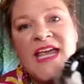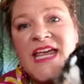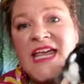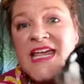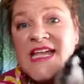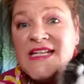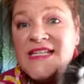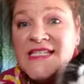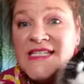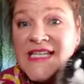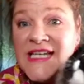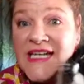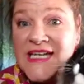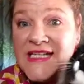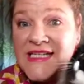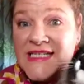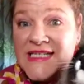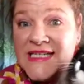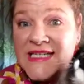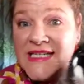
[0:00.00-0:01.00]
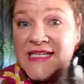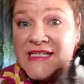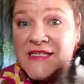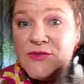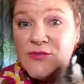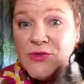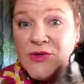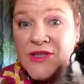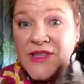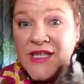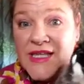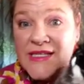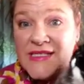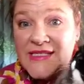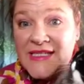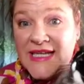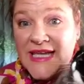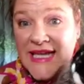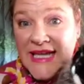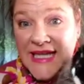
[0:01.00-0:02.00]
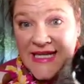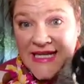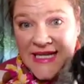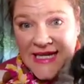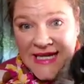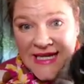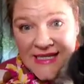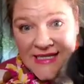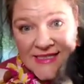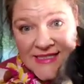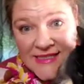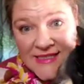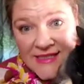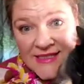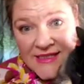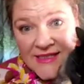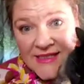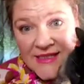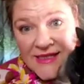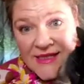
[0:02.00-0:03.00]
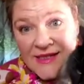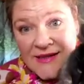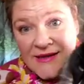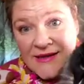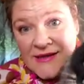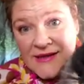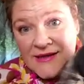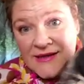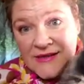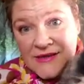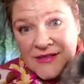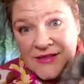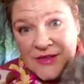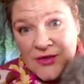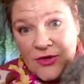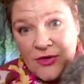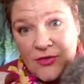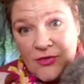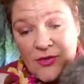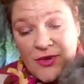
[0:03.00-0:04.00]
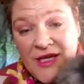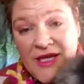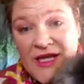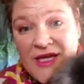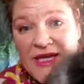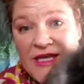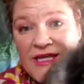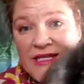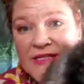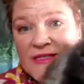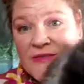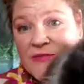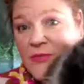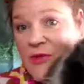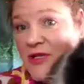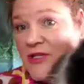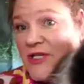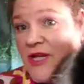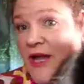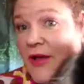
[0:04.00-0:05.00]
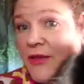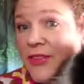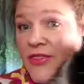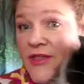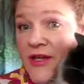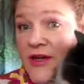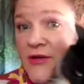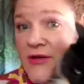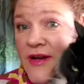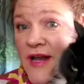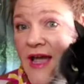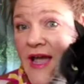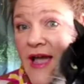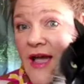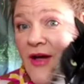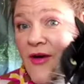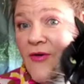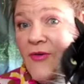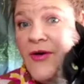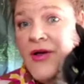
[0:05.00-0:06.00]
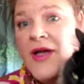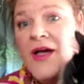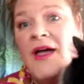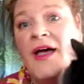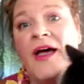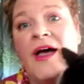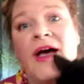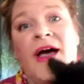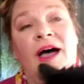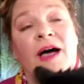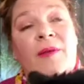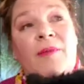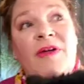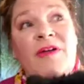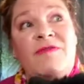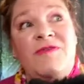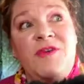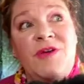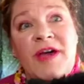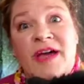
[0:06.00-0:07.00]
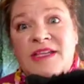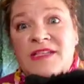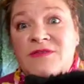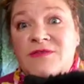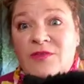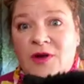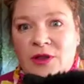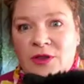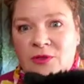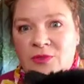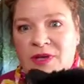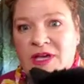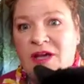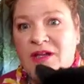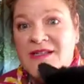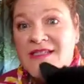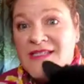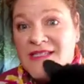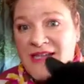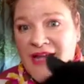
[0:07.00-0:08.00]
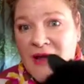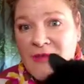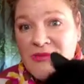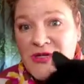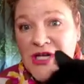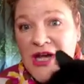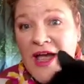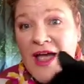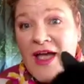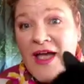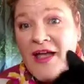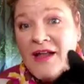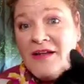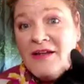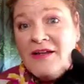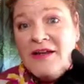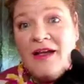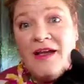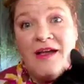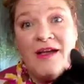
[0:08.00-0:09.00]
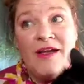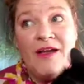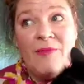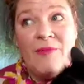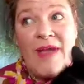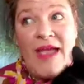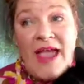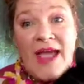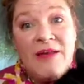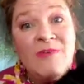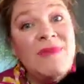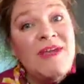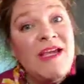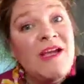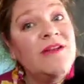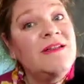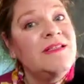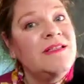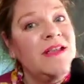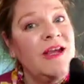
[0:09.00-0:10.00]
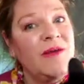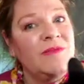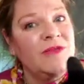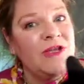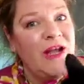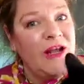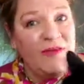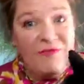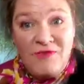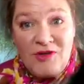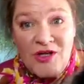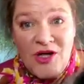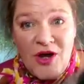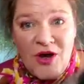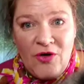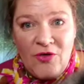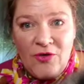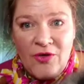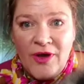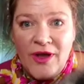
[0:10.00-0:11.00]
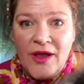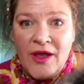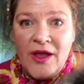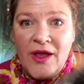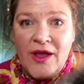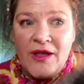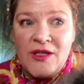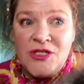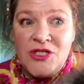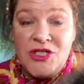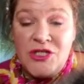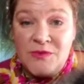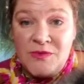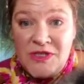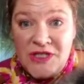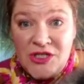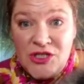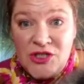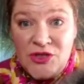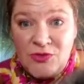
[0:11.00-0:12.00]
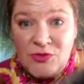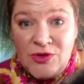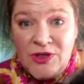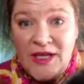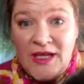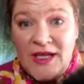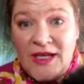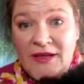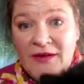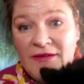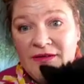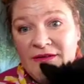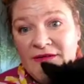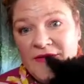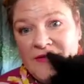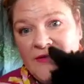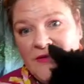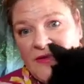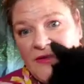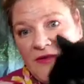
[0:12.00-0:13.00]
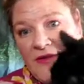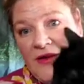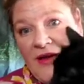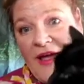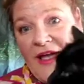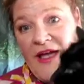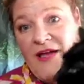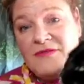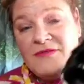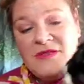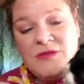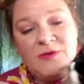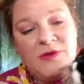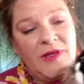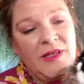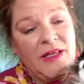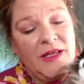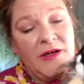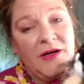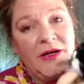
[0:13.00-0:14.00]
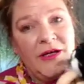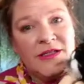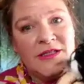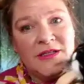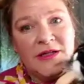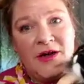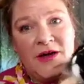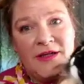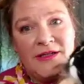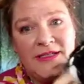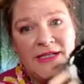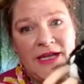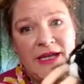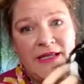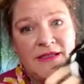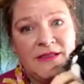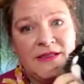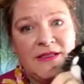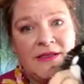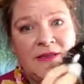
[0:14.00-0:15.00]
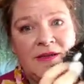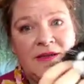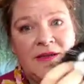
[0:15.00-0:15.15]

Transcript: incidences with his kidneys, so he is much healthier now. If you guys follow me on Snapchat, add me on Snapchat if you don't. Gypsy Julie. I have some hilarious content